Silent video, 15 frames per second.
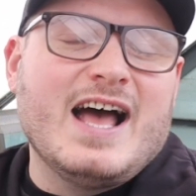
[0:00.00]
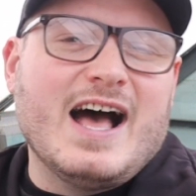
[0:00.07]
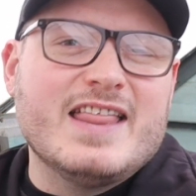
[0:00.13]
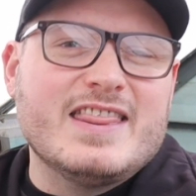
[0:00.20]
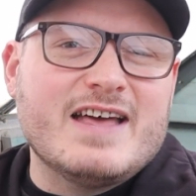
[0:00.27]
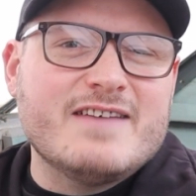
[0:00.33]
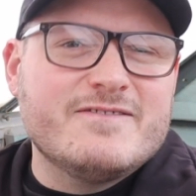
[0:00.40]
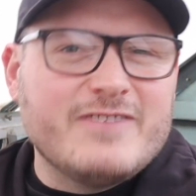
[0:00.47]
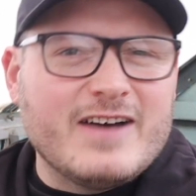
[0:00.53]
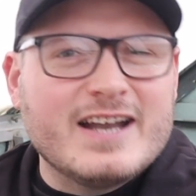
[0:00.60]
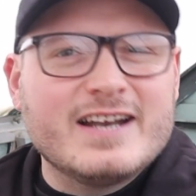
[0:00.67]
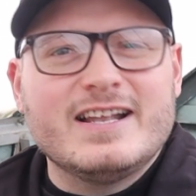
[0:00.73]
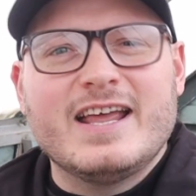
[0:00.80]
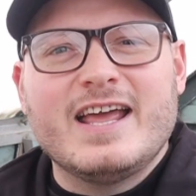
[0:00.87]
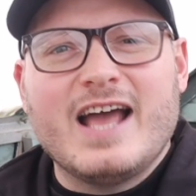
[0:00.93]
And then
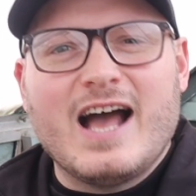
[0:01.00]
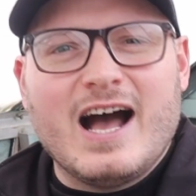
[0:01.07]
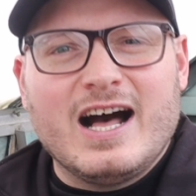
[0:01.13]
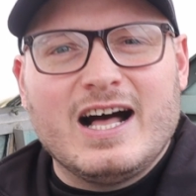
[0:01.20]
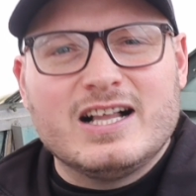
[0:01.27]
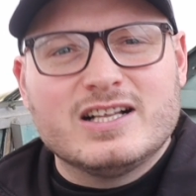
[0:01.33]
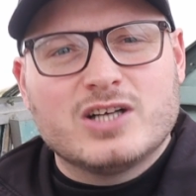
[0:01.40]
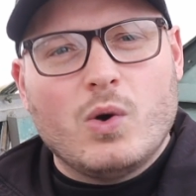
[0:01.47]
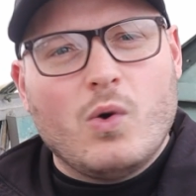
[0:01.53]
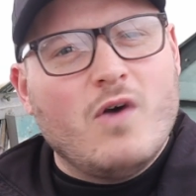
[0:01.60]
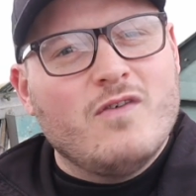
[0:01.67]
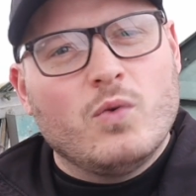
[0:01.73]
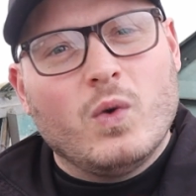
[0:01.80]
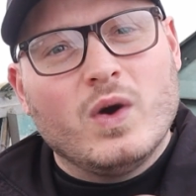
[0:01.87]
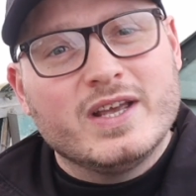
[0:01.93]
finally, I'll go
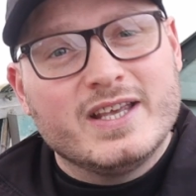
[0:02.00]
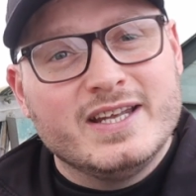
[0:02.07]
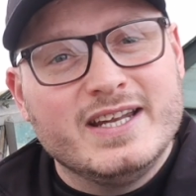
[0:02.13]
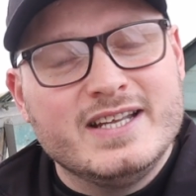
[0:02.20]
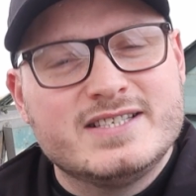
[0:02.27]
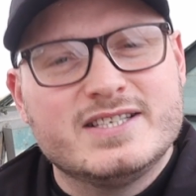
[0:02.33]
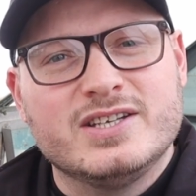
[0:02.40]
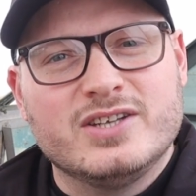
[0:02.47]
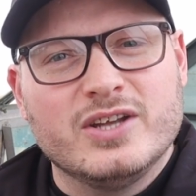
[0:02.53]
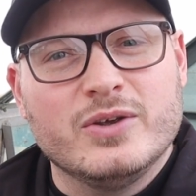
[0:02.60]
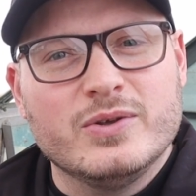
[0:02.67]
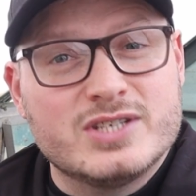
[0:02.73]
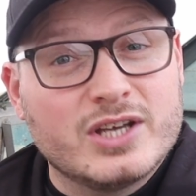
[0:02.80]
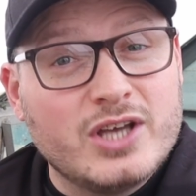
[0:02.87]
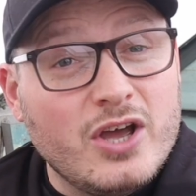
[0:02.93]
over what you need to
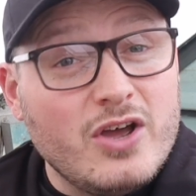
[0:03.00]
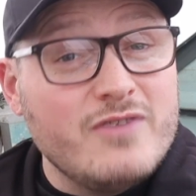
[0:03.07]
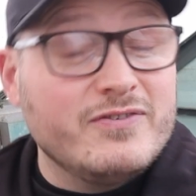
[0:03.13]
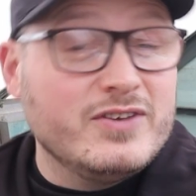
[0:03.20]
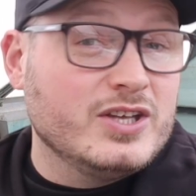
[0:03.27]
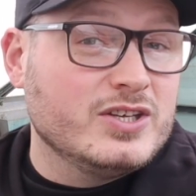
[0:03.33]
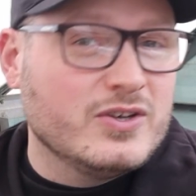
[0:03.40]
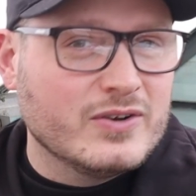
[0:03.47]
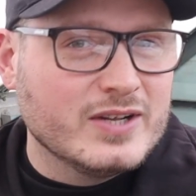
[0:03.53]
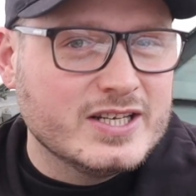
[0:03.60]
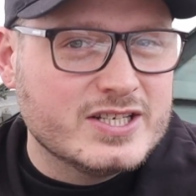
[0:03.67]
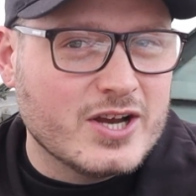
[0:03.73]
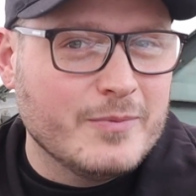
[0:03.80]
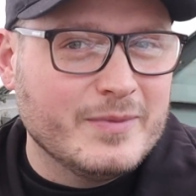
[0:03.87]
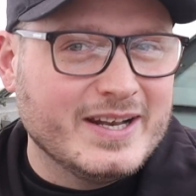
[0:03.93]
do to curfew newly
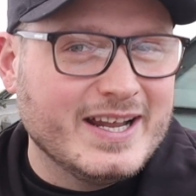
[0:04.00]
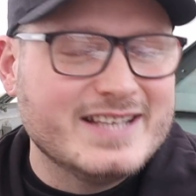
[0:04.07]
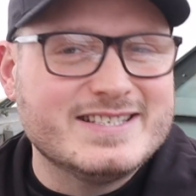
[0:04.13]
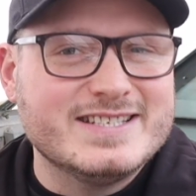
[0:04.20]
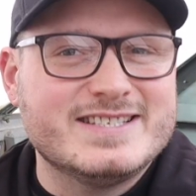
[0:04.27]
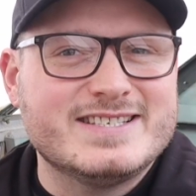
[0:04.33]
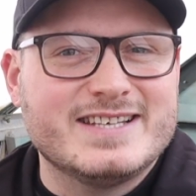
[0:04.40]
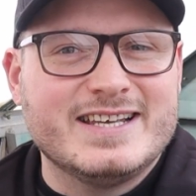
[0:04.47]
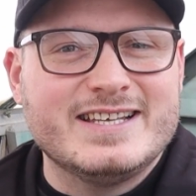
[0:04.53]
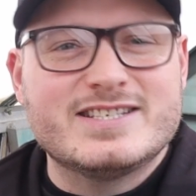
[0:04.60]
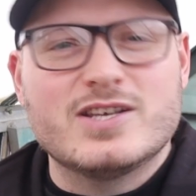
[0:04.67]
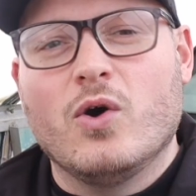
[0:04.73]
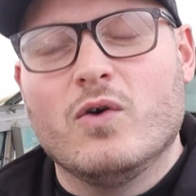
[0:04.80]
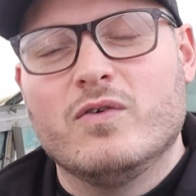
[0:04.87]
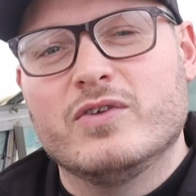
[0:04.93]
germinated
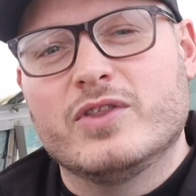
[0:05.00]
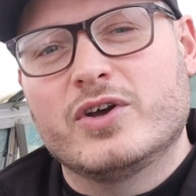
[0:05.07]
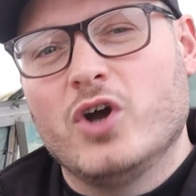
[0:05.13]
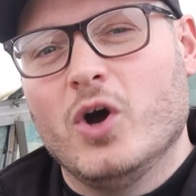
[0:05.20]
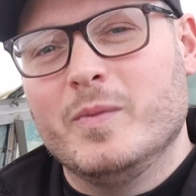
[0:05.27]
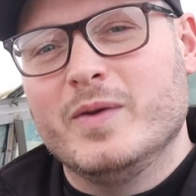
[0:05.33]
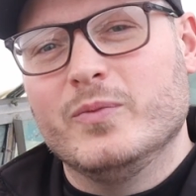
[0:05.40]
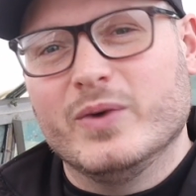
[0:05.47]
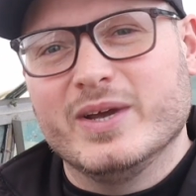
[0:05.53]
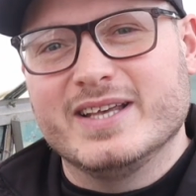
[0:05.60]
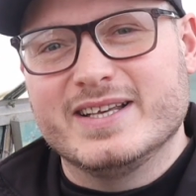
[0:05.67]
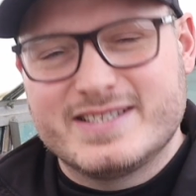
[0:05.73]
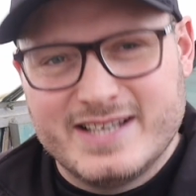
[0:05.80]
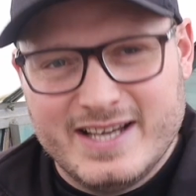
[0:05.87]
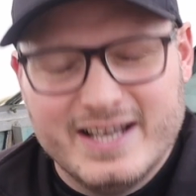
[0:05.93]
seeds over the coming
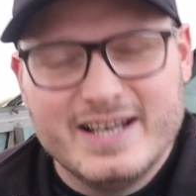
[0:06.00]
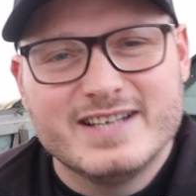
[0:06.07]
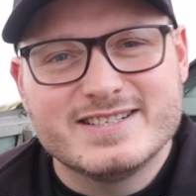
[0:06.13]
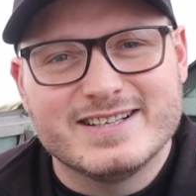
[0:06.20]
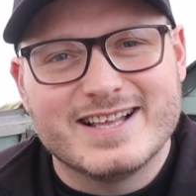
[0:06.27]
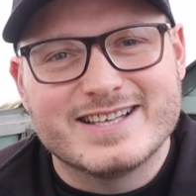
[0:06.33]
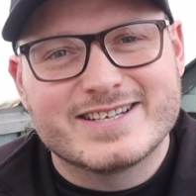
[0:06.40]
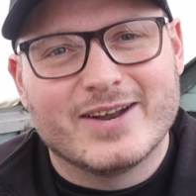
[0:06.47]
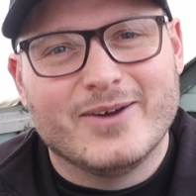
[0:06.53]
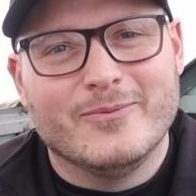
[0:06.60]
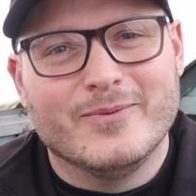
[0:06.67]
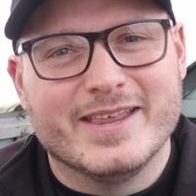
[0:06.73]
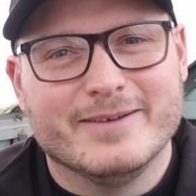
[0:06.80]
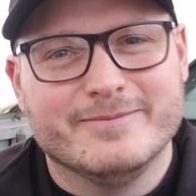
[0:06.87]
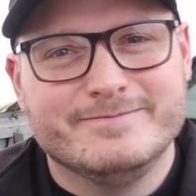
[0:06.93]
weeks. So let's get
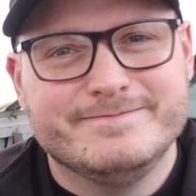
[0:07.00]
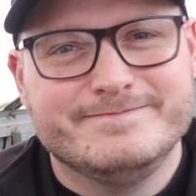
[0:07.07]
on with it.